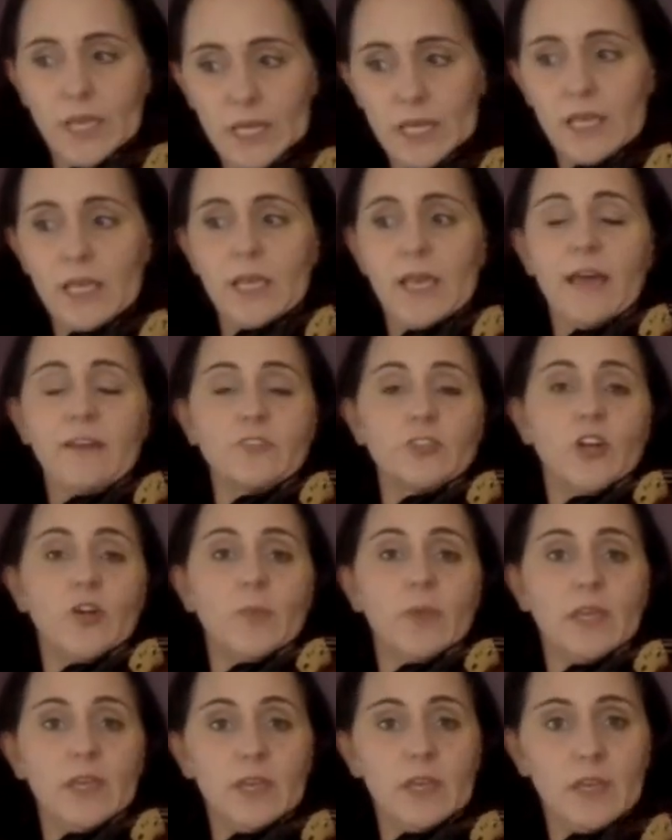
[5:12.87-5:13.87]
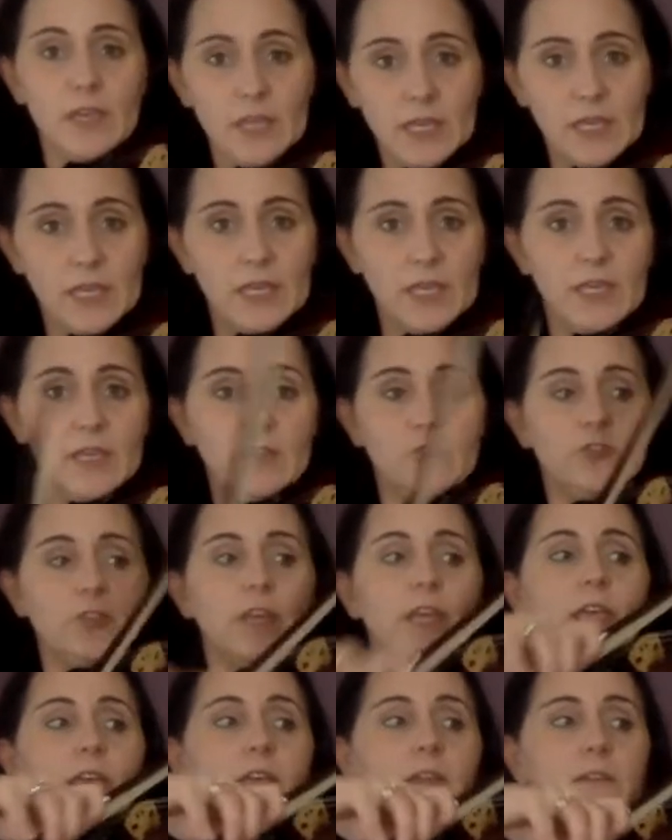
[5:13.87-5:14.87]
E, F sharp, E, E.
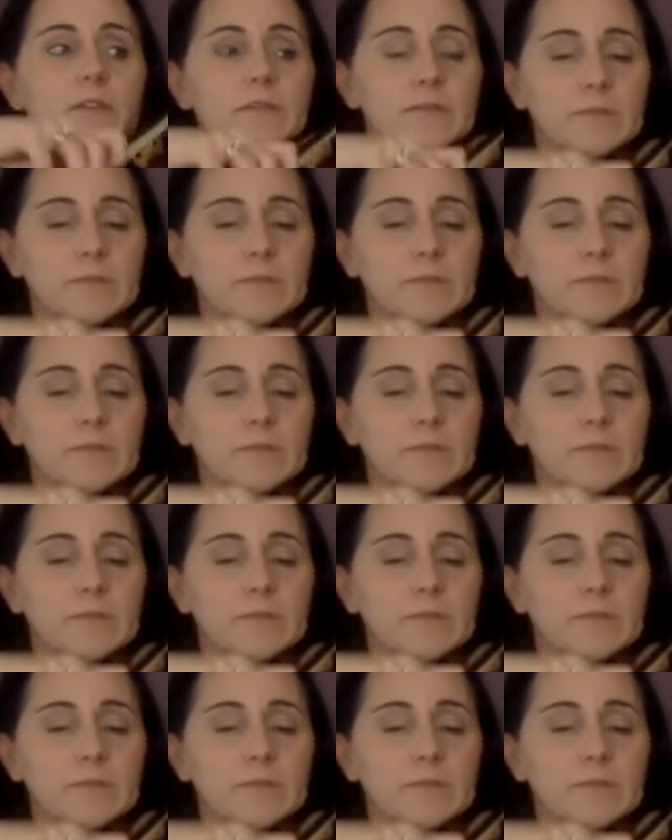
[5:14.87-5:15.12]
Again.